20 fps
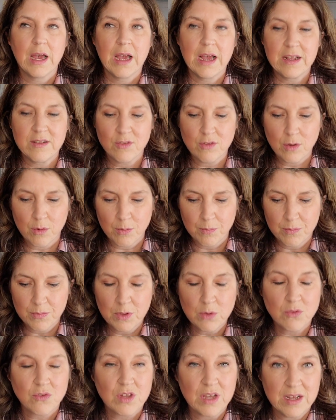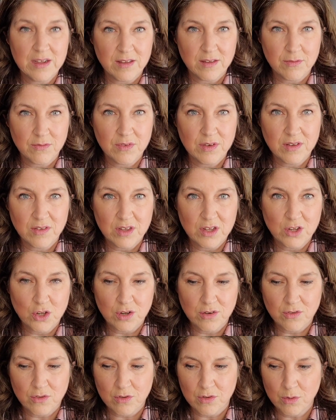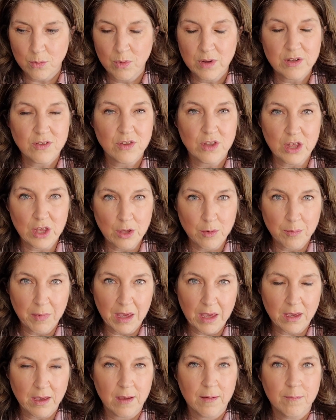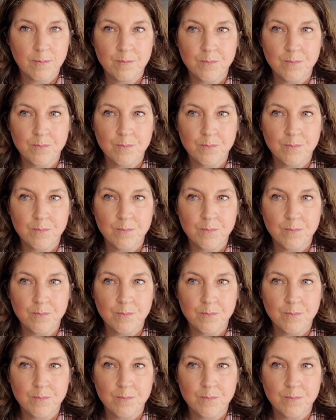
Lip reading: And so those kinds of decisions are the ones that you make